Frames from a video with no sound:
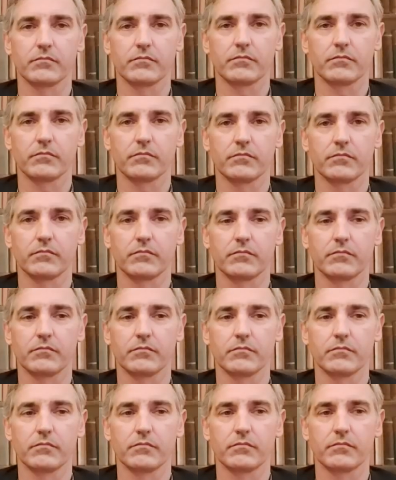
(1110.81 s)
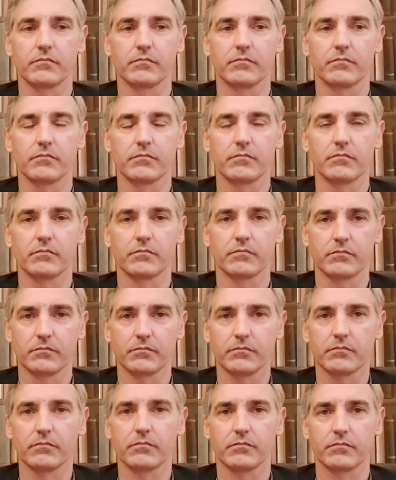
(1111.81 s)

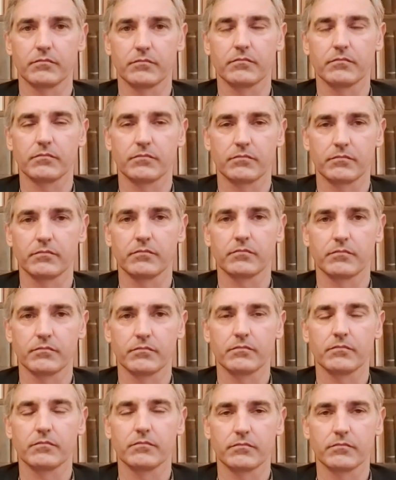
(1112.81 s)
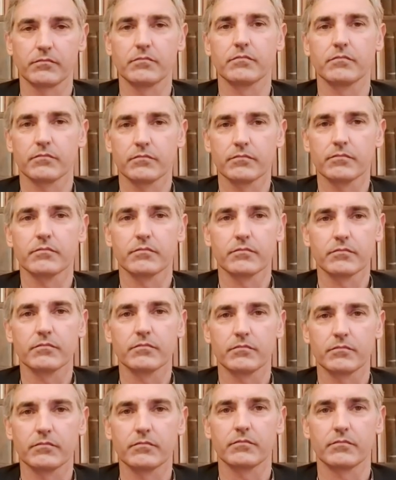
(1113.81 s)

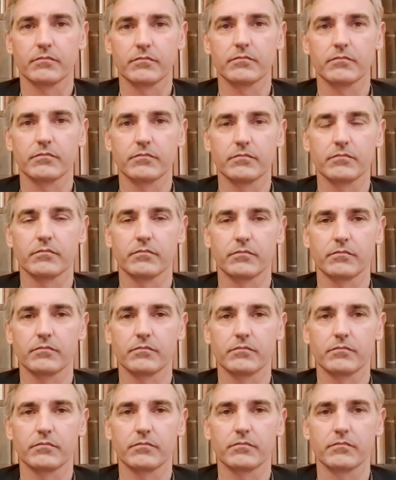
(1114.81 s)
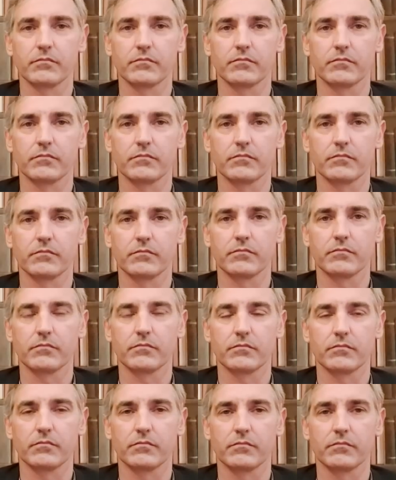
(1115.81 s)

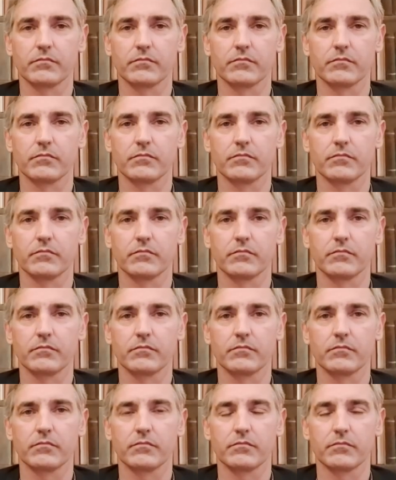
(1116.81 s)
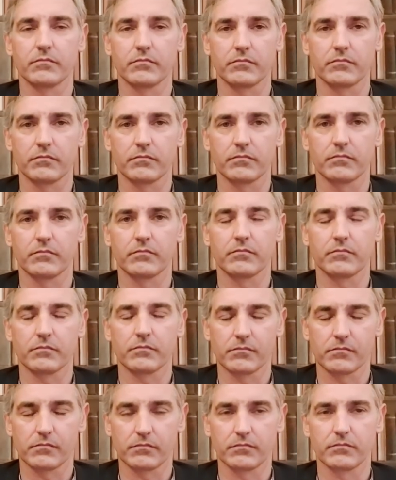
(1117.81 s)
(not speaking)